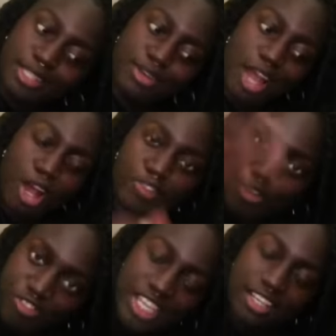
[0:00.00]
you know,
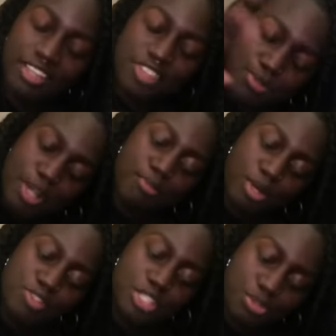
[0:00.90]
if the spirit
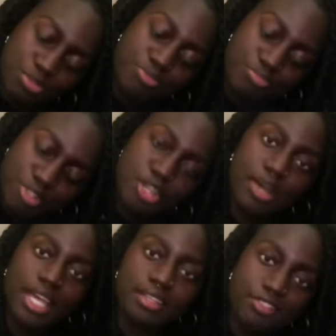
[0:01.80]
moves you, do it.